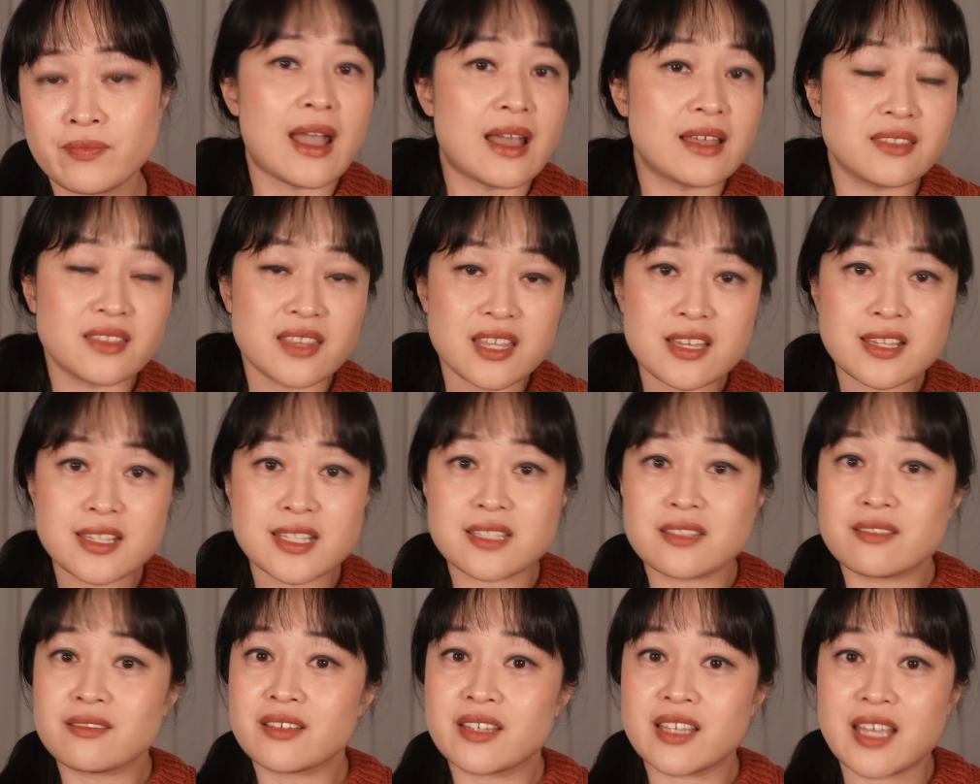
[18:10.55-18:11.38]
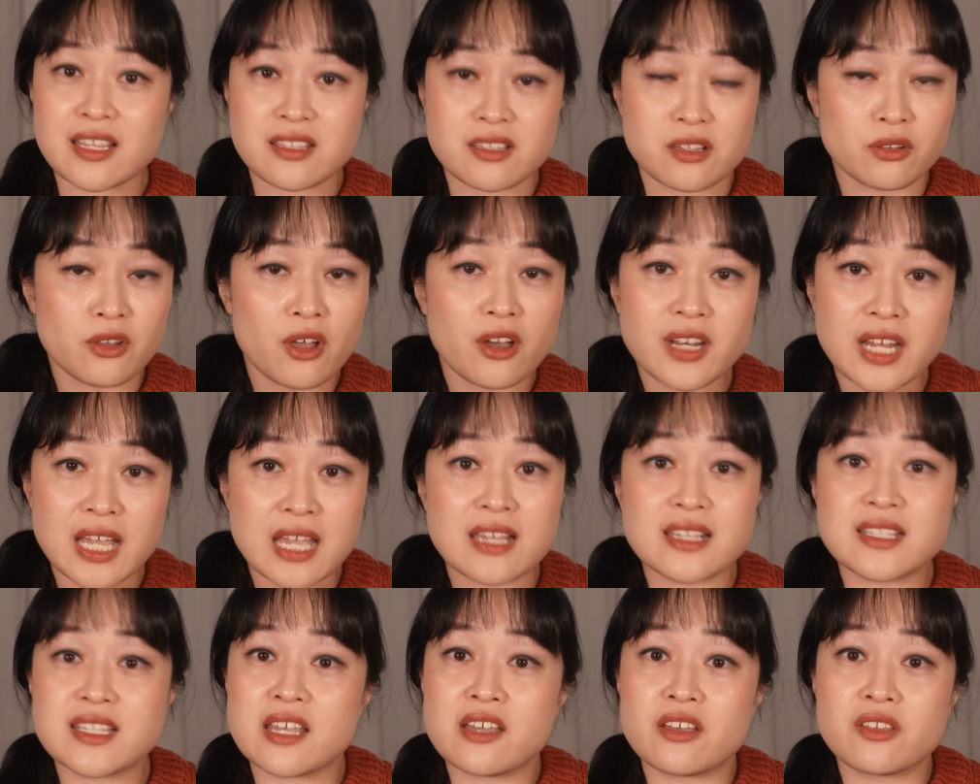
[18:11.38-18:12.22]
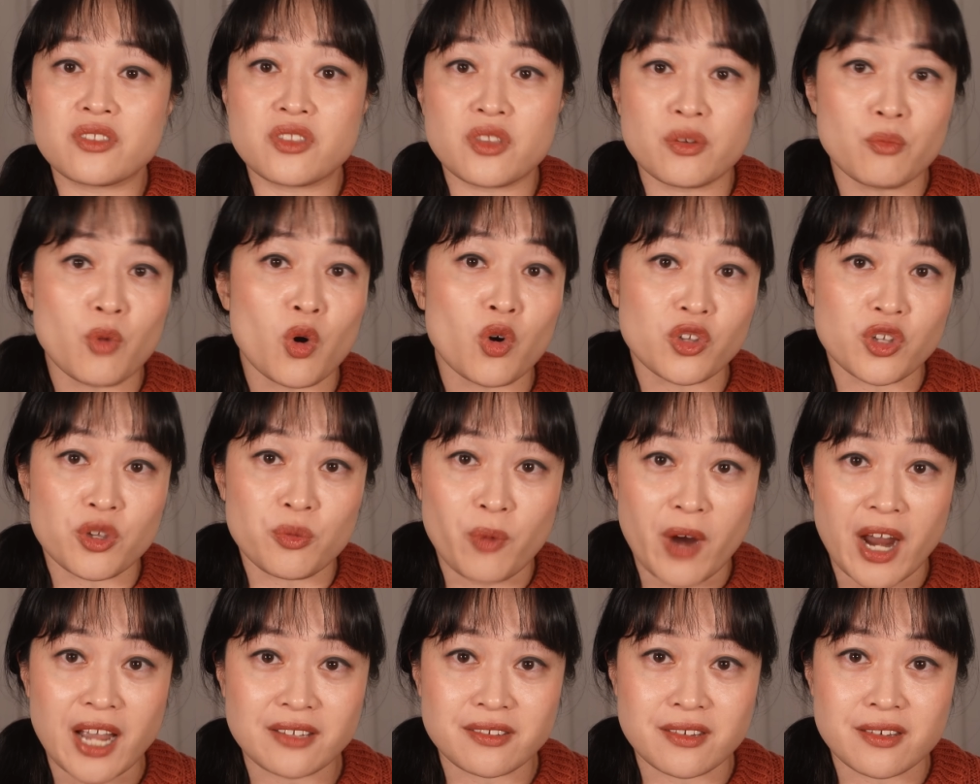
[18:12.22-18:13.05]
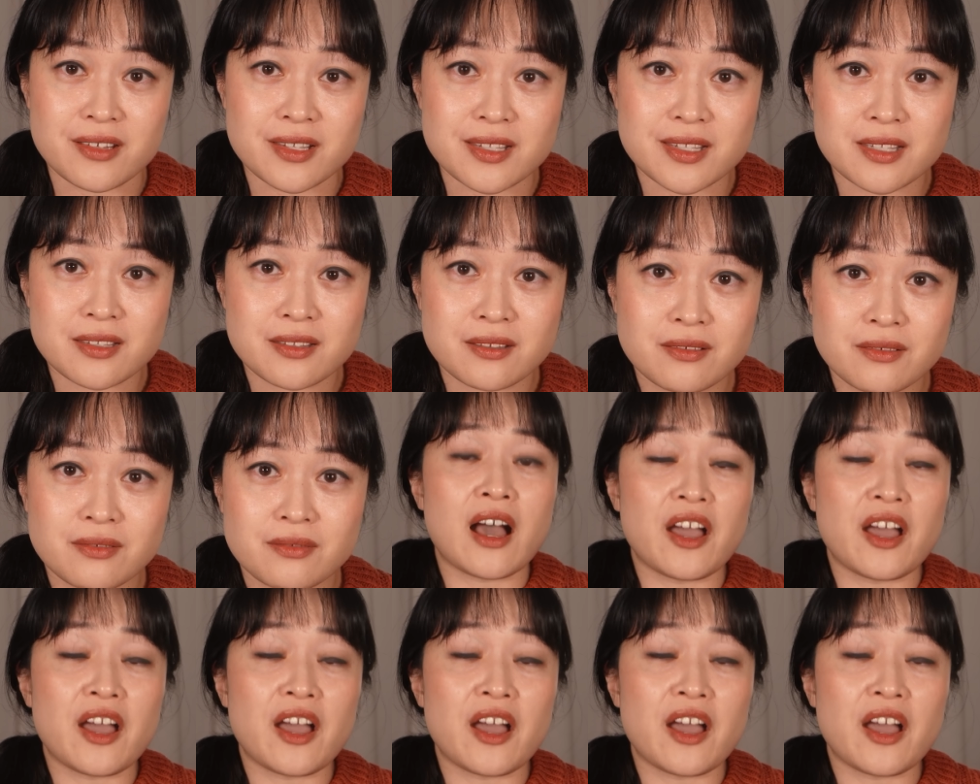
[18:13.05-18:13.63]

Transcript: And this gets a lot easier the more you practice.